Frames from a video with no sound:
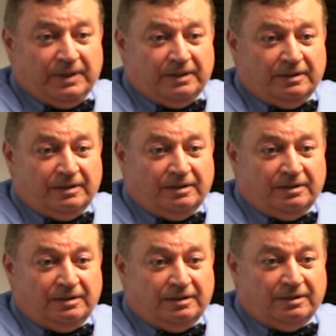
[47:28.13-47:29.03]

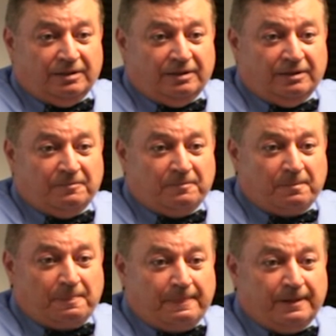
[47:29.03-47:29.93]

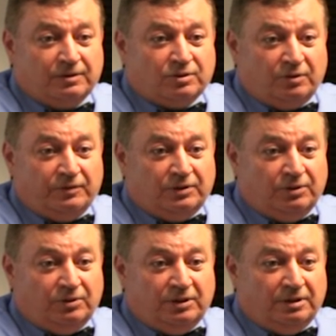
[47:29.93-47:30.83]
in Soviet
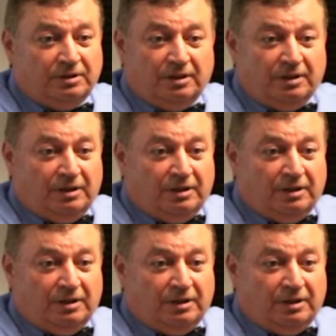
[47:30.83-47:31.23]
Union.